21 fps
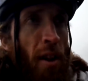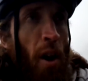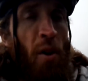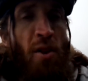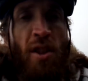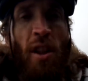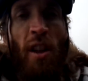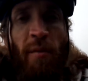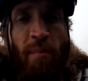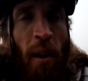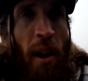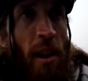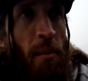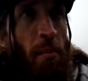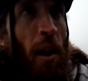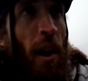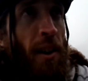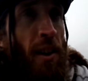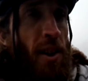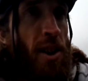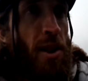coaching of body,
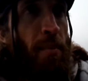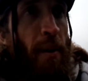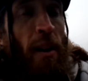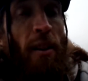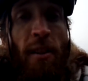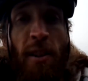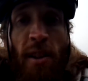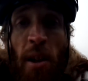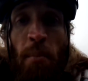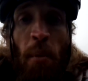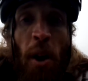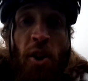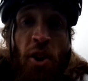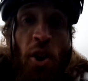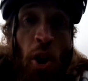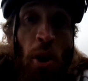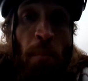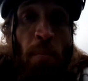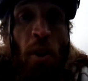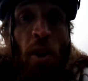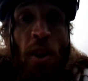mind, and spirit, my
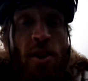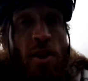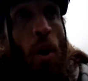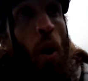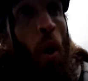two books,